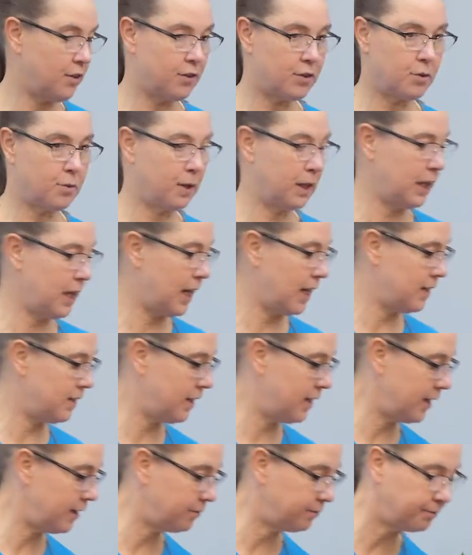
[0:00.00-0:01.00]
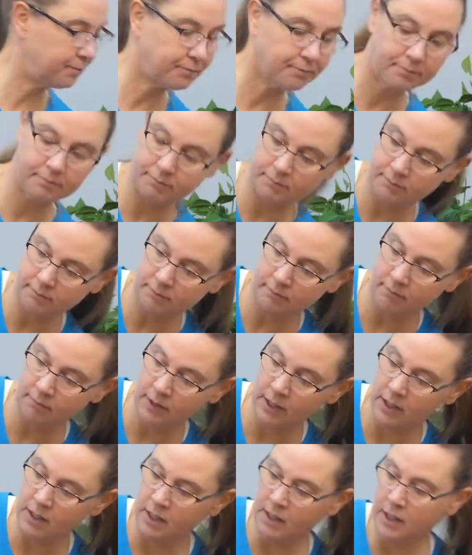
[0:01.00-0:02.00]
or 2018.
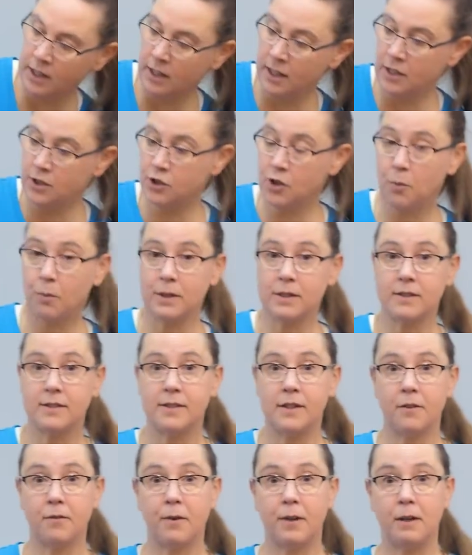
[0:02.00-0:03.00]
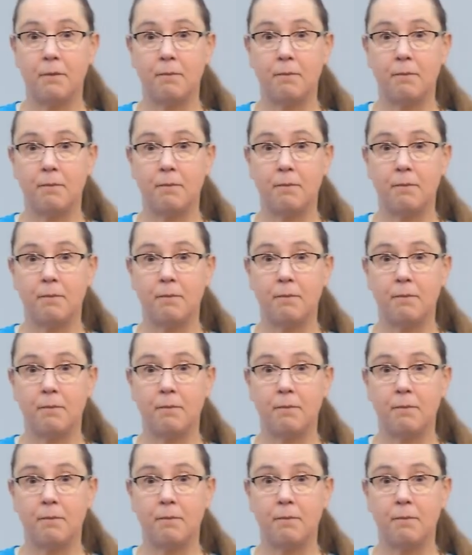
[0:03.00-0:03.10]
So what's different